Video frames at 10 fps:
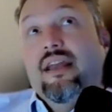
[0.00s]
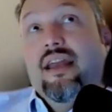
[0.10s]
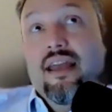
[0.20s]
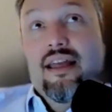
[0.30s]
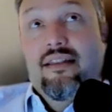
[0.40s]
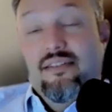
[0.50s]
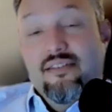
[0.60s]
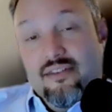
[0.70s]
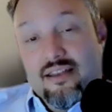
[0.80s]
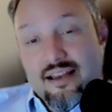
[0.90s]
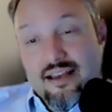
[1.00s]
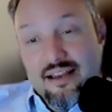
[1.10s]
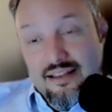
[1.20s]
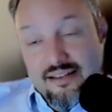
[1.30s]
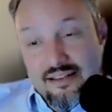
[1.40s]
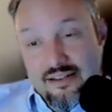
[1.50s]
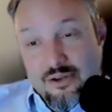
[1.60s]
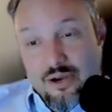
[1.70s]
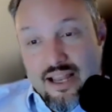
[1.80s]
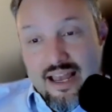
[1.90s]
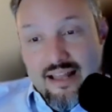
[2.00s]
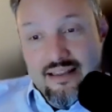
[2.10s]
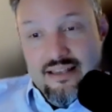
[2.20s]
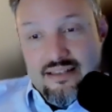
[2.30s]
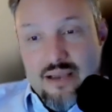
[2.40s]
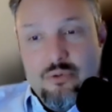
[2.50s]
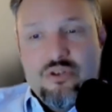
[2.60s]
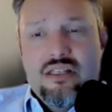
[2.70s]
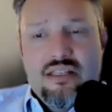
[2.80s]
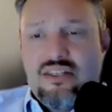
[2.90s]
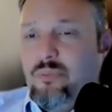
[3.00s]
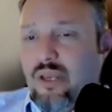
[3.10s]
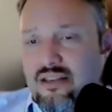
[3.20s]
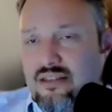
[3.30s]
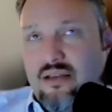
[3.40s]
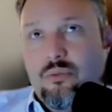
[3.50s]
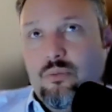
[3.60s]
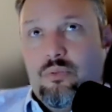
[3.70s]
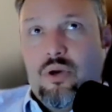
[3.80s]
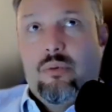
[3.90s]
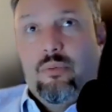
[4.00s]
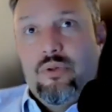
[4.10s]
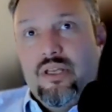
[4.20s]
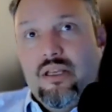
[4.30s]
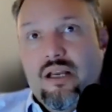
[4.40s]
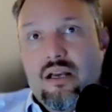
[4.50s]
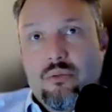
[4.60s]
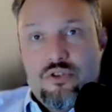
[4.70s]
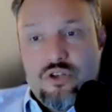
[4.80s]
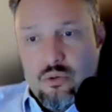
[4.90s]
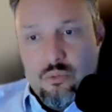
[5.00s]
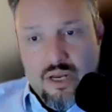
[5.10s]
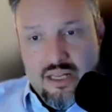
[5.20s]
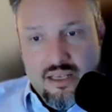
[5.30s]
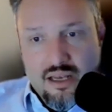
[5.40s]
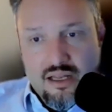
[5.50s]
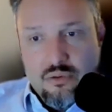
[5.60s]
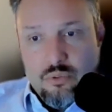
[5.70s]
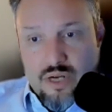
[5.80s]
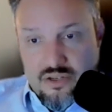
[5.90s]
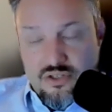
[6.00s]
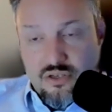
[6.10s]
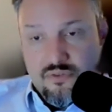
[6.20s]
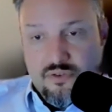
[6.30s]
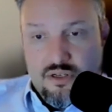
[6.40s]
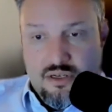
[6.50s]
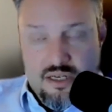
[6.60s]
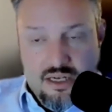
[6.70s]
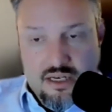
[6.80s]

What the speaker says: And, I was in this space that probably was already at a risk for